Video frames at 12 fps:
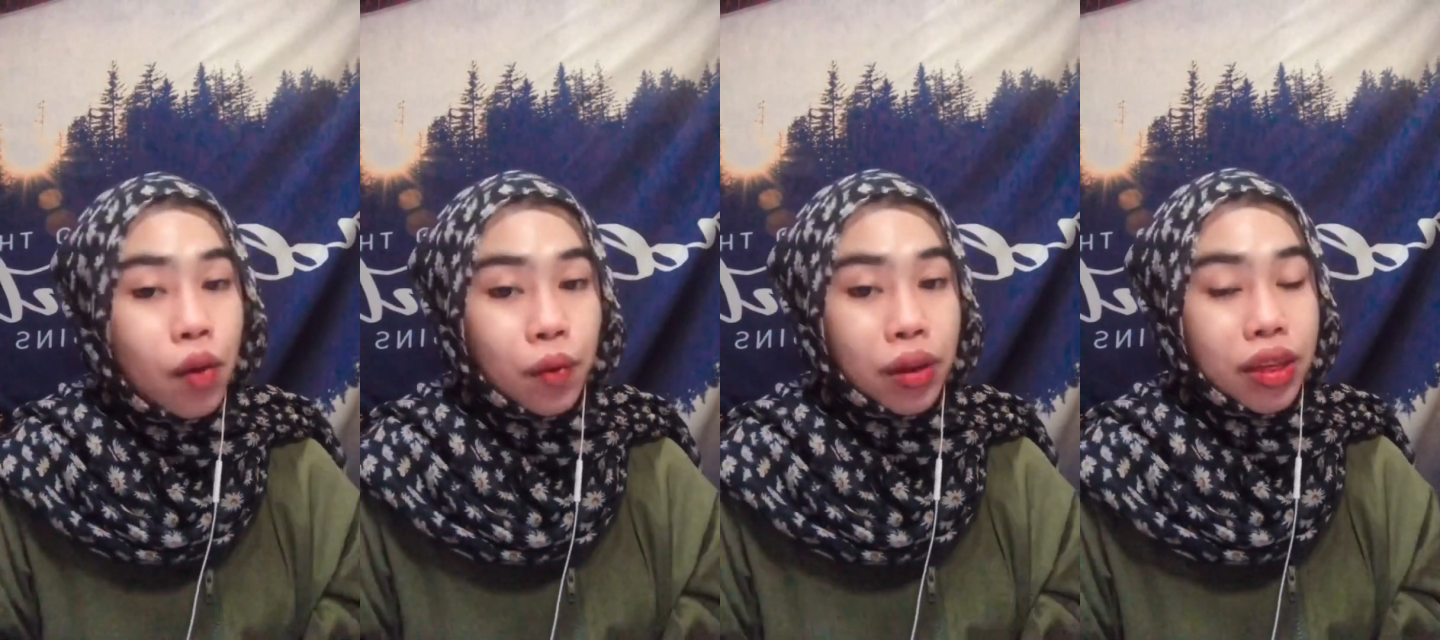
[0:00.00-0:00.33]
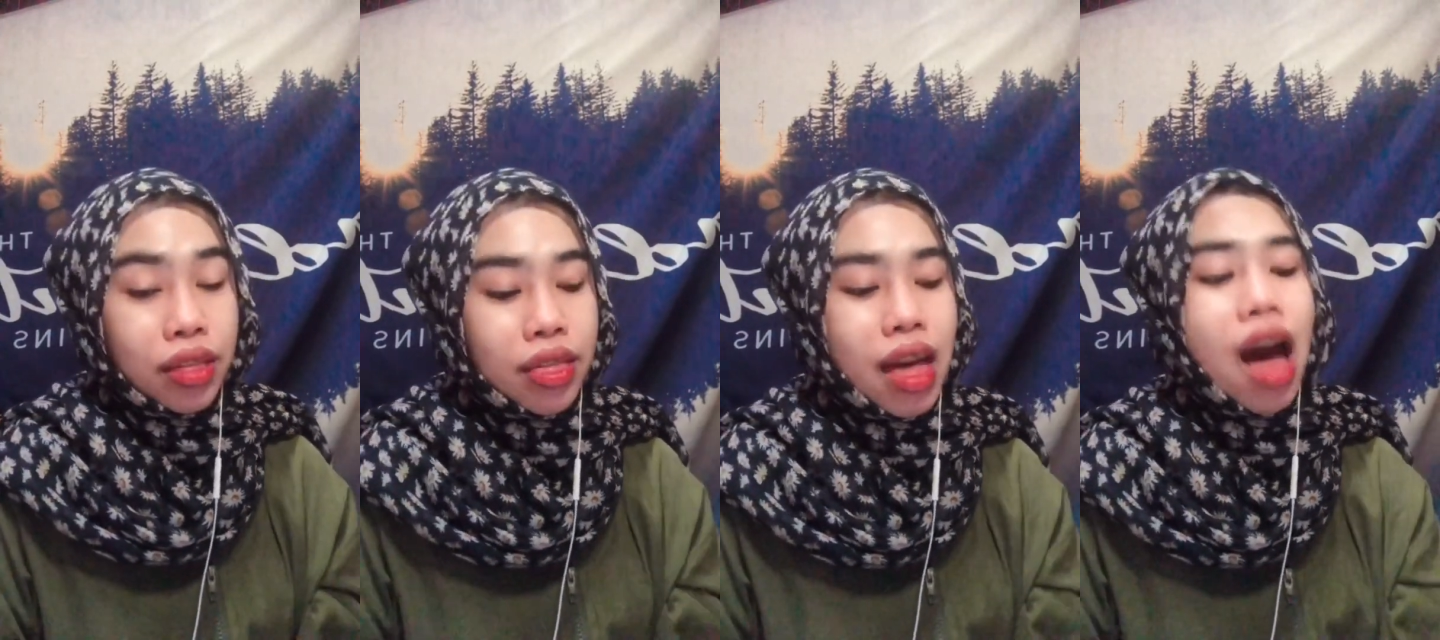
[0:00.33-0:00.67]

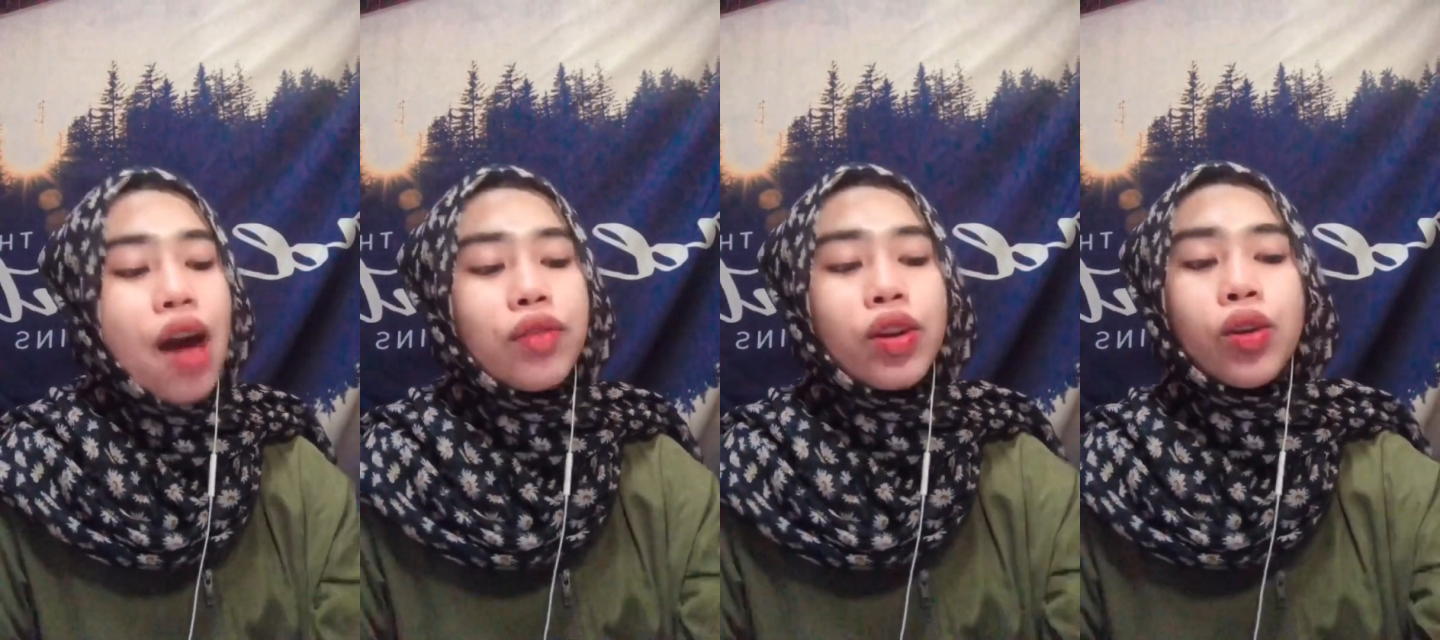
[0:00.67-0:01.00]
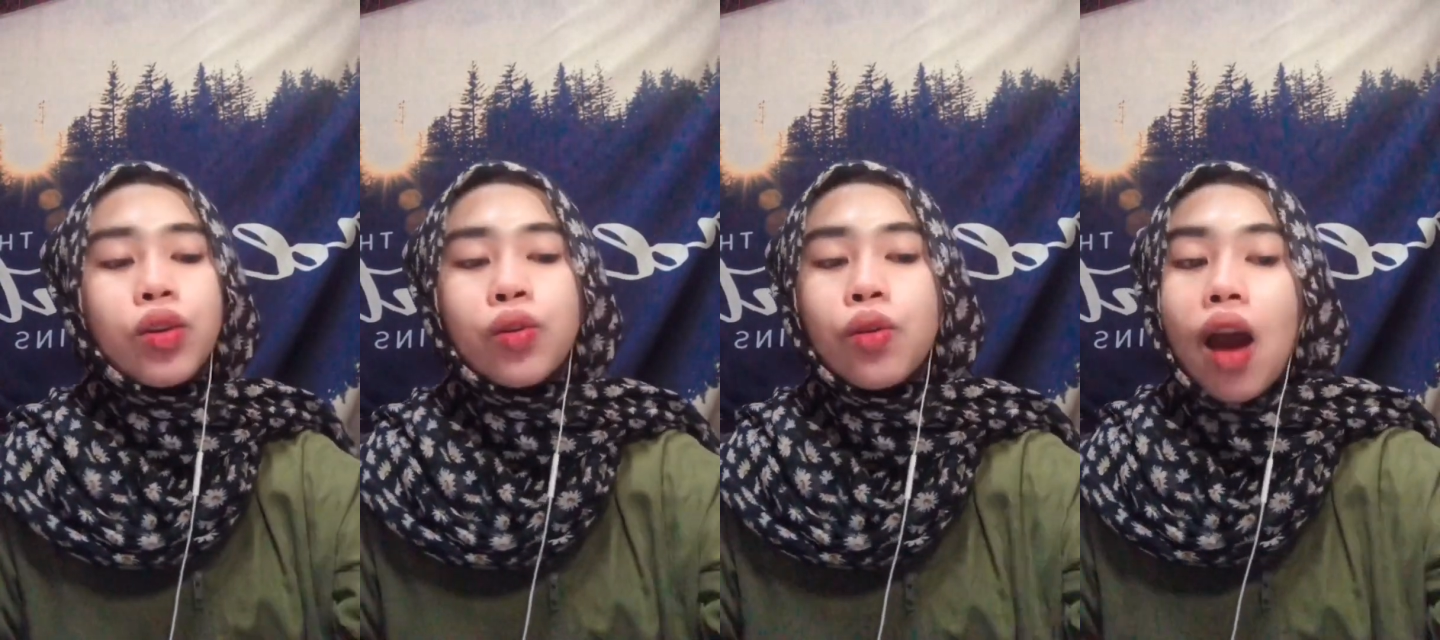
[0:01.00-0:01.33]
Without
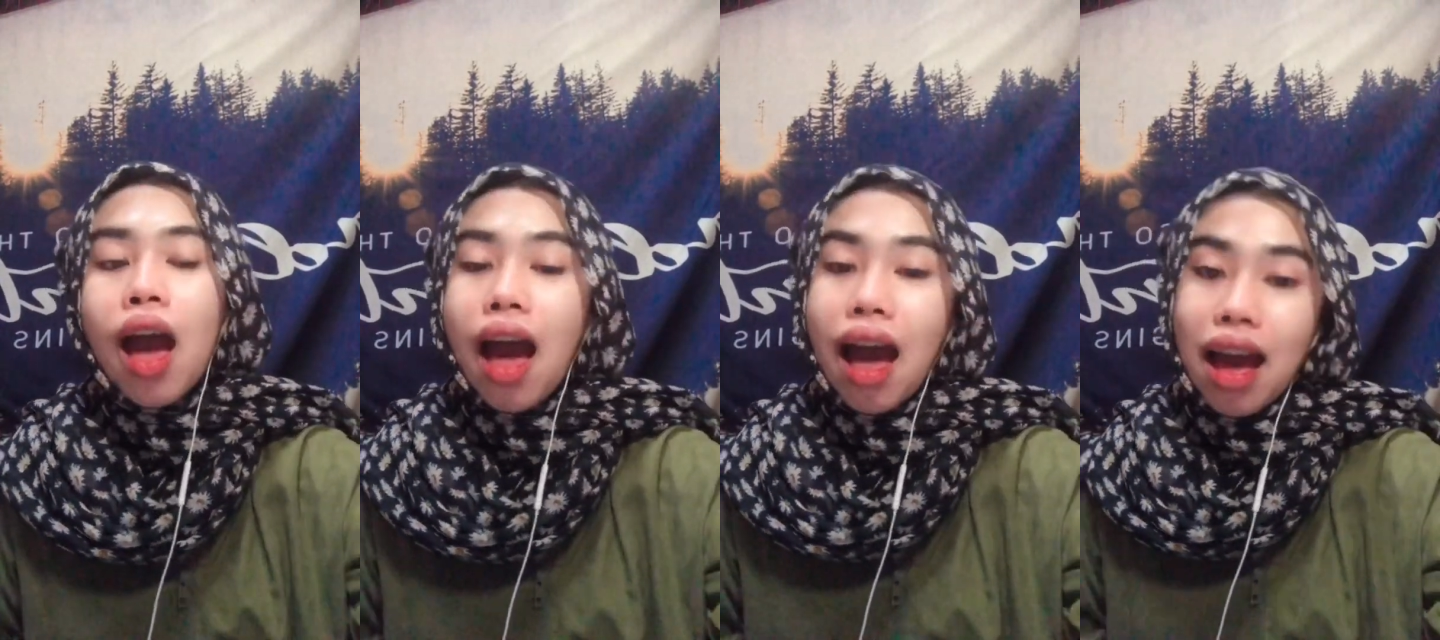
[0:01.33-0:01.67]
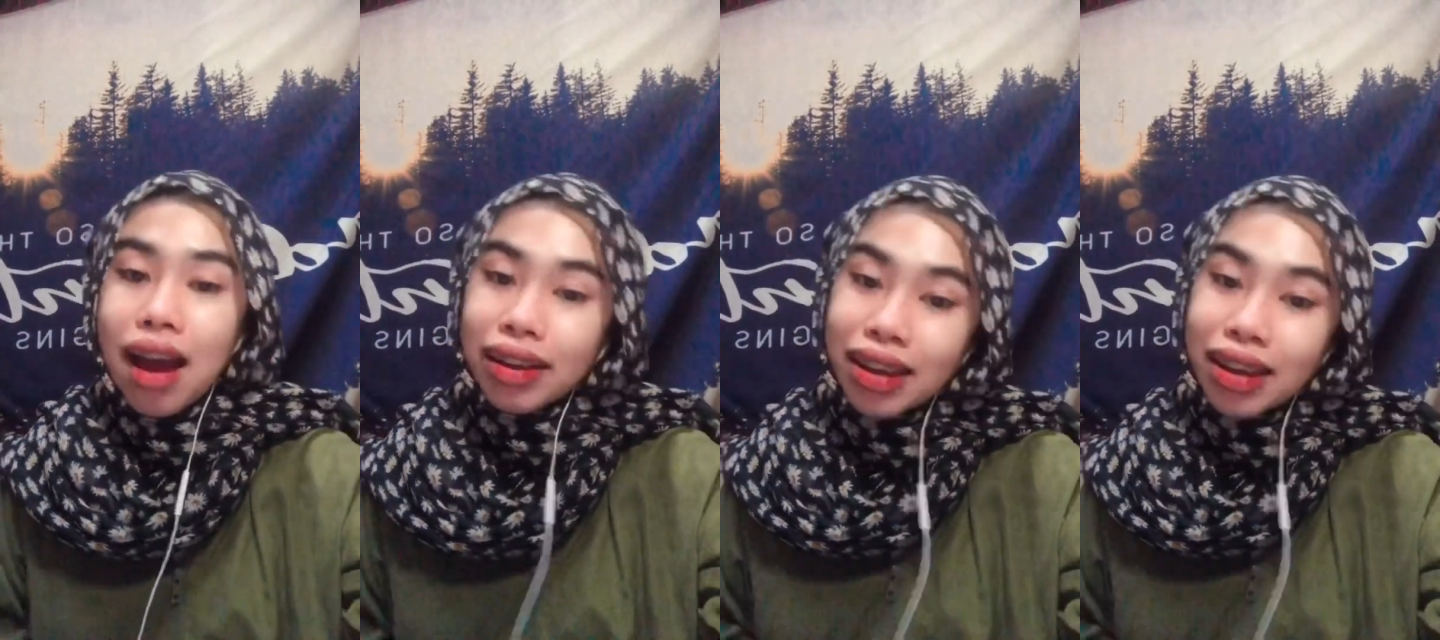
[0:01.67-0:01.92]
you, I